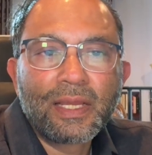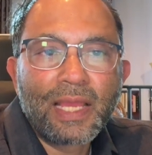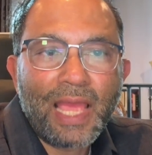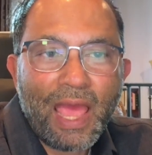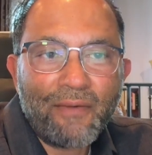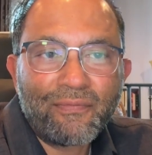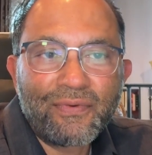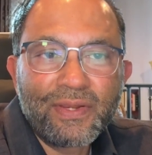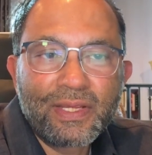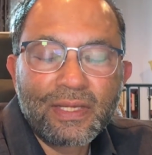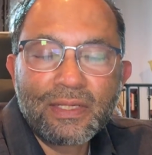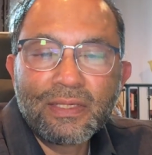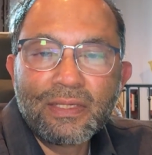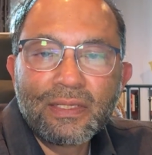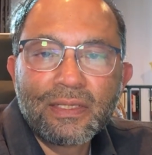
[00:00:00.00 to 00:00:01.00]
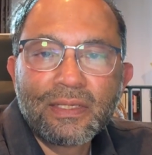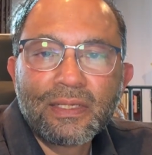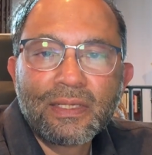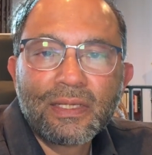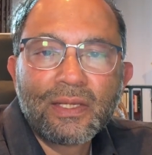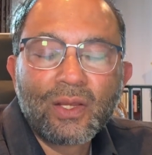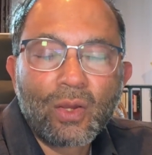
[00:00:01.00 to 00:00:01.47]
African
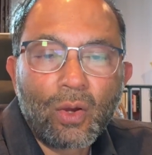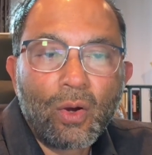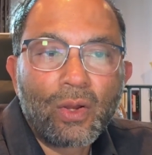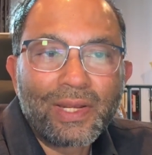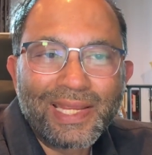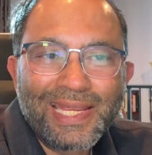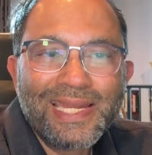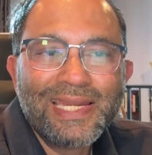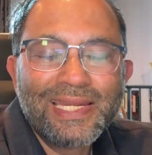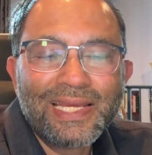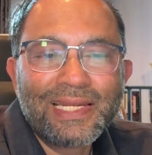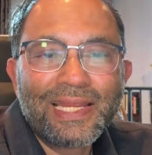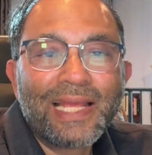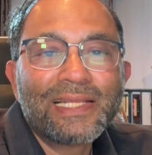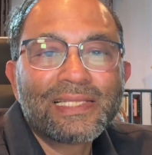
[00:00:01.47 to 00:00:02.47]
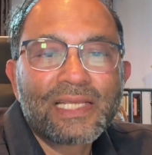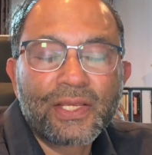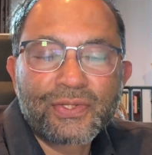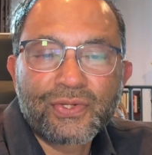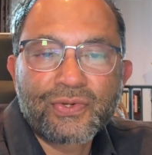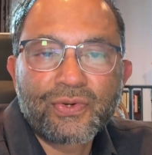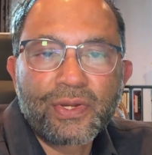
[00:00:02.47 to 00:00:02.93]
or Indian
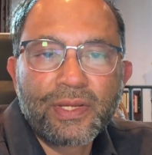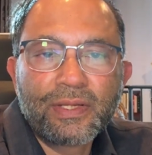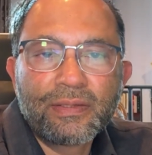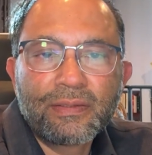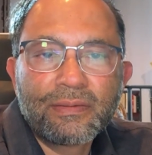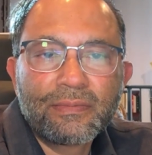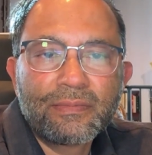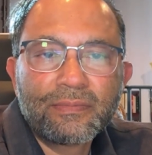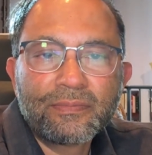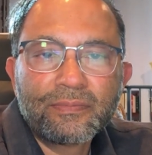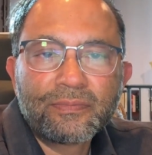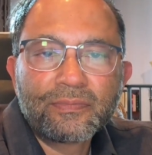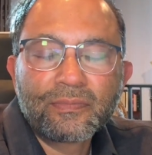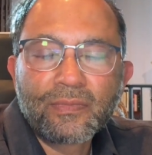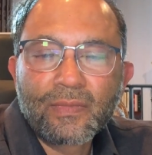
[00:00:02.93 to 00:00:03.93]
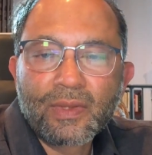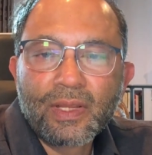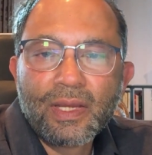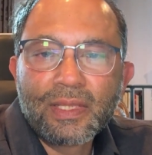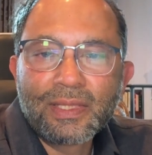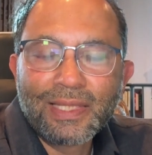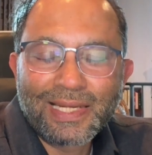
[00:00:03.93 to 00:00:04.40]
ancestry.
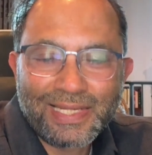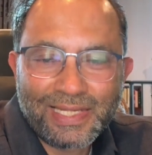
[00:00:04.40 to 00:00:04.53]
The